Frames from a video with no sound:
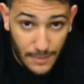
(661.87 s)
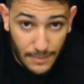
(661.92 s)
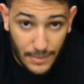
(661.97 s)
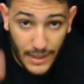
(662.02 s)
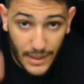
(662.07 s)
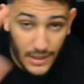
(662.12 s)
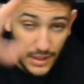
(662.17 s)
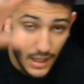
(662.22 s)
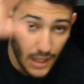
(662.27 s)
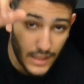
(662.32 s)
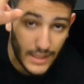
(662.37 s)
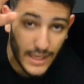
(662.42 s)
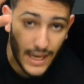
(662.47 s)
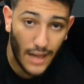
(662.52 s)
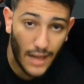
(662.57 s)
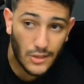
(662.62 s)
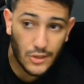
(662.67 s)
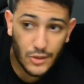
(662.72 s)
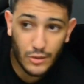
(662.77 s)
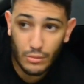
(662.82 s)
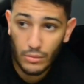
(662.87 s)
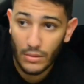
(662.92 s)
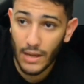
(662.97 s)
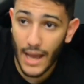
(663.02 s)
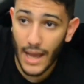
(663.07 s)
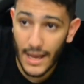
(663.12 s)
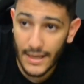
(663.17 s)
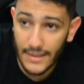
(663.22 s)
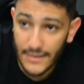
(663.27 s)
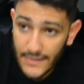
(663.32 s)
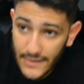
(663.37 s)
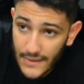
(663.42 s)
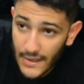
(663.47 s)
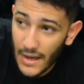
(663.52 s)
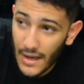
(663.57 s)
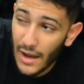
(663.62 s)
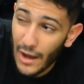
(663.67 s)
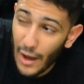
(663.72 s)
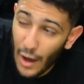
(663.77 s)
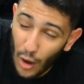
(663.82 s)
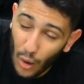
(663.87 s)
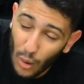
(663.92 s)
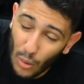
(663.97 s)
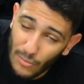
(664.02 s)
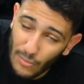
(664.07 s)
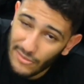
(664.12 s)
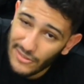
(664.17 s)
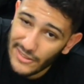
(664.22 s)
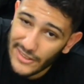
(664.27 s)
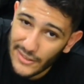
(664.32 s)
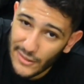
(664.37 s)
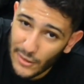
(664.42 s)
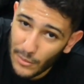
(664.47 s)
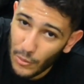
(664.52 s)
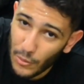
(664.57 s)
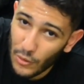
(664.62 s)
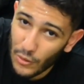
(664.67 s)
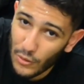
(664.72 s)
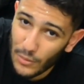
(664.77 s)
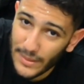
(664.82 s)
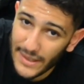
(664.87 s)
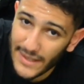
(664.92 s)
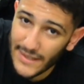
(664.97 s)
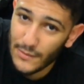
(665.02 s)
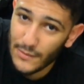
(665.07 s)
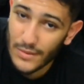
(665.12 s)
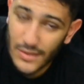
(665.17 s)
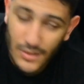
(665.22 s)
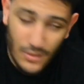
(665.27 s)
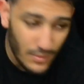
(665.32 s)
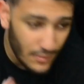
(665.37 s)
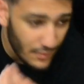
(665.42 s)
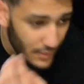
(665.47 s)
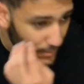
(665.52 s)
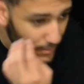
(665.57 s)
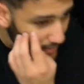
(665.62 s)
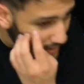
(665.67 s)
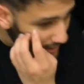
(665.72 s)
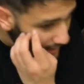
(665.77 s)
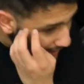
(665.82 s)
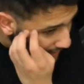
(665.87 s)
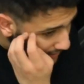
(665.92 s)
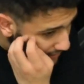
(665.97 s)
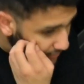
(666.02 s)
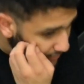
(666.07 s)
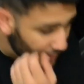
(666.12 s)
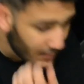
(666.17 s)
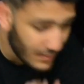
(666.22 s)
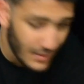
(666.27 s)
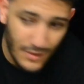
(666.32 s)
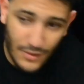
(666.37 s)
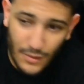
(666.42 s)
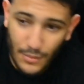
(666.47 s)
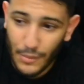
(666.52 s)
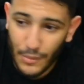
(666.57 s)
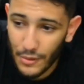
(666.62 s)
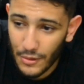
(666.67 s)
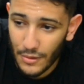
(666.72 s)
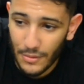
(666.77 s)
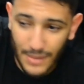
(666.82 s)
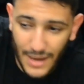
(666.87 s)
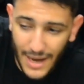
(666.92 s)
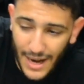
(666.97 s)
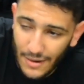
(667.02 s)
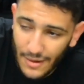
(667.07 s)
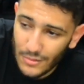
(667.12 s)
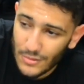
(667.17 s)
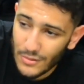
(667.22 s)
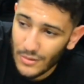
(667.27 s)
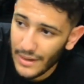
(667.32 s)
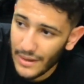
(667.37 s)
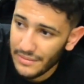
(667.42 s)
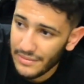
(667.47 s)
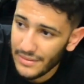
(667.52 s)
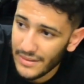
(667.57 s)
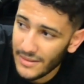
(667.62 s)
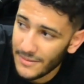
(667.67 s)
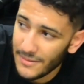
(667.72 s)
and I'll catch you guys hopefully tomorrow, because we should film the 850 tomorrow, but I don't know, I feel